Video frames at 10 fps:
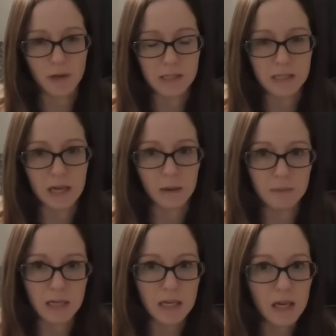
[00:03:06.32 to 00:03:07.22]
why I didn't
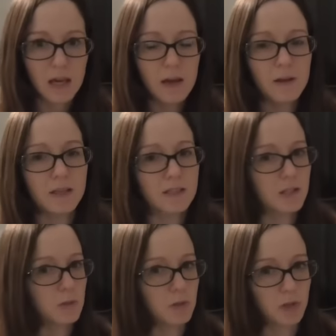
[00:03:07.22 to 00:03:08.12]
update. It's
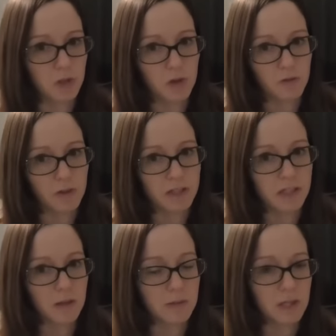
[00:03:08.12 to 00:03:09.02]
because he was just so
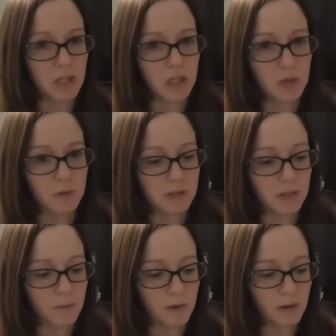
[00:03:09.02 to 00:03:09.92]
fussy. I was getting no
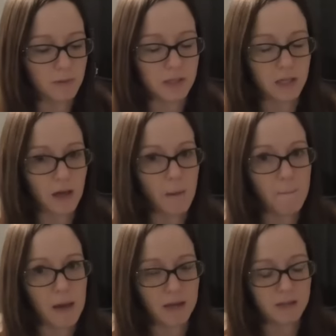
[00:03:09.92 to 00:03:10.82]
sleep, and I was like a
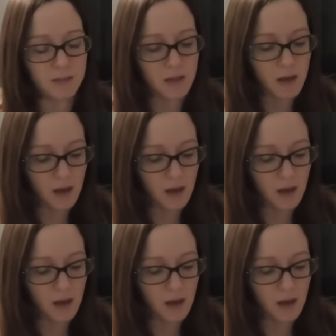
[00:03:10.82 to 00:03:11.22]
mess.